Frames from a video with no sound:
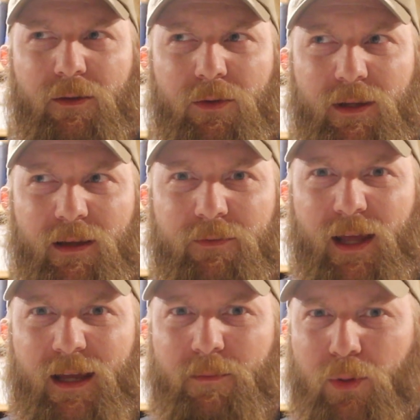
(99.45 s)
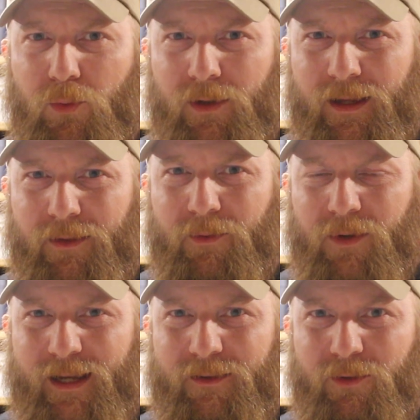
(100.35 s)
to give a boy the
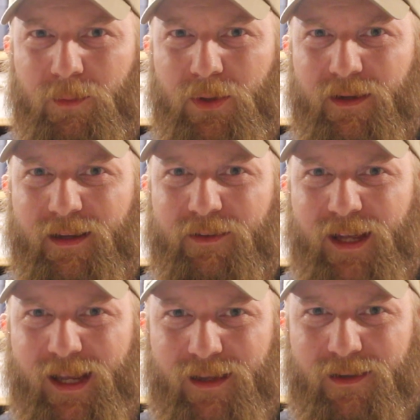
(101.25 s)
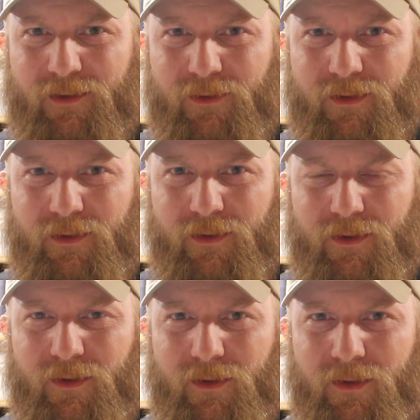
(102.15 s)
right to put his hands
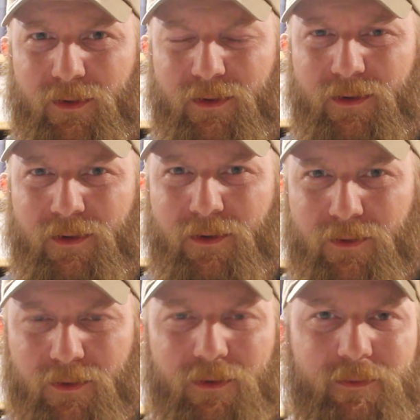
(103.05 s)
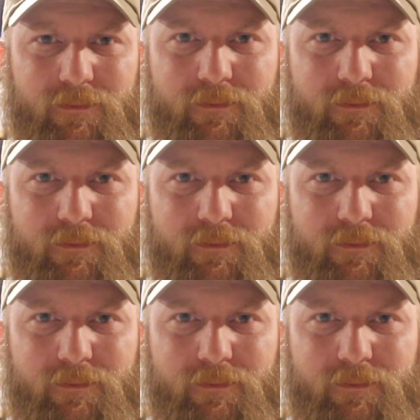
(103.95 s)
on a girl.